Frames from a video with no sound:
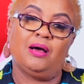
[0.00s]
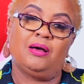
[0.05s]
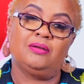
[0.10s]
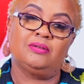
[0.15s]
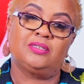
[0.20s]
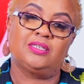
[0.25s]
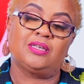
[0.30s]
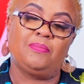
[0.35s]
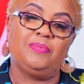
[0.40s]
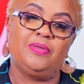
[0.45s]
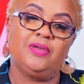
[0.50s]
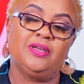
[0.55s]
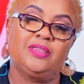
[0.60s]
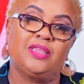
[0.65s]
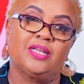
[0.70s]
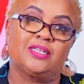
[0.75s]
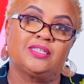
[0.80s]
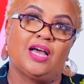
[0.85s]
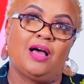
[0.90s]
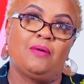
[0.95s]
something
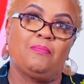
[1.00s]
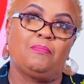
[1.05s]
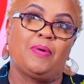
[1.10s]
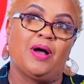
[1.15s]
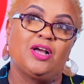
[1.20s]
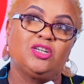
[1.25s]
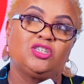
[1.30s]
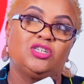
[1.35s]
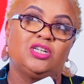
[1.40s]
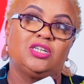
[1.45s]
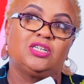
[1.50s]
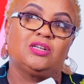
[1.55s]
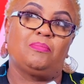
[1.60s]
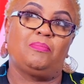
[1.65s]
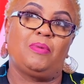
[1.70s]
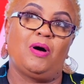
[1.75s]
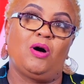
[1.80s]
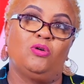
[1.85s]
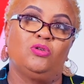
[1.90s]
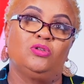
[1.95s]
that I'm passionate
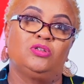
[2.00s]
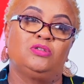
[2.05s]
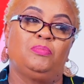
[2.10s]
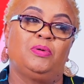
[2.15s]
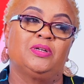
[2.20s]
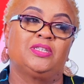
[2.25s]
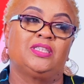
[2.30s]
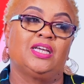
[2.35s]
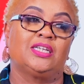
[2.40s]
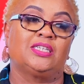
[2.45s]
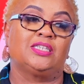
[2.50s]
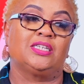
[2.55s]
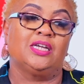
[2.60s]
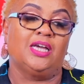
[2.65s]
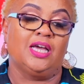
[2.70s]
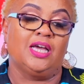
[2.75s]
about, but that